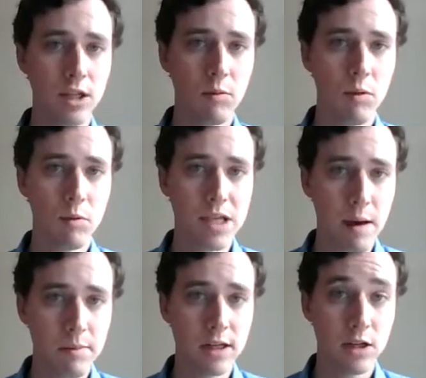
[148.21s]
that what was
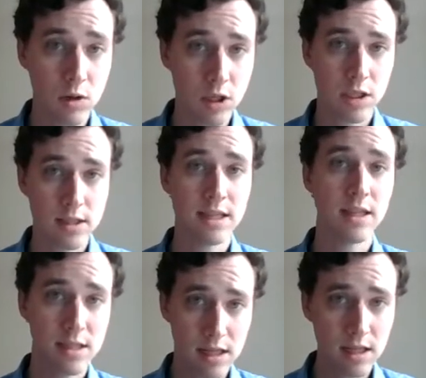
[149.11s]
happening to Christians and
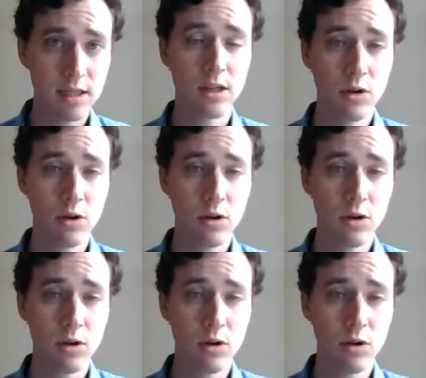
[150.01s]
Yazidis in